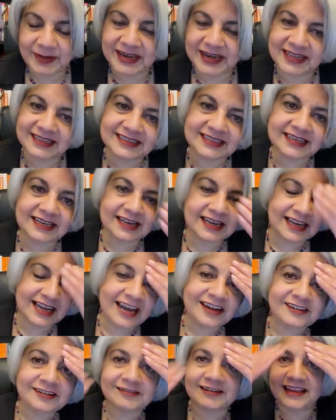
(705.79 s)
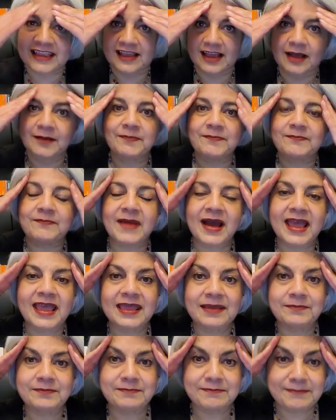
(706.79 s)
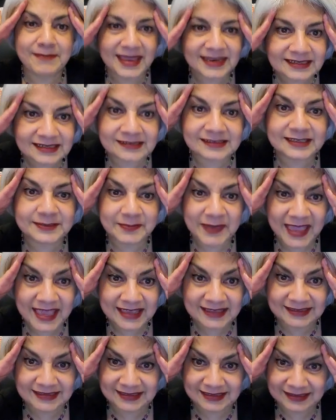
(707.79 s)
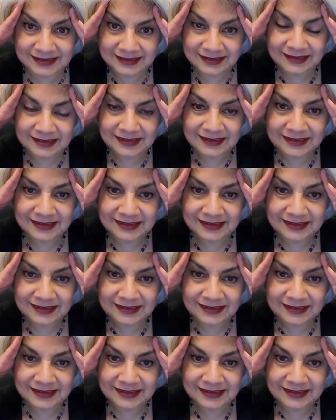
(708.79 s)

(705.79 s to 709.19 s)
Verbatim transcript: but it's cluttering up my mental space.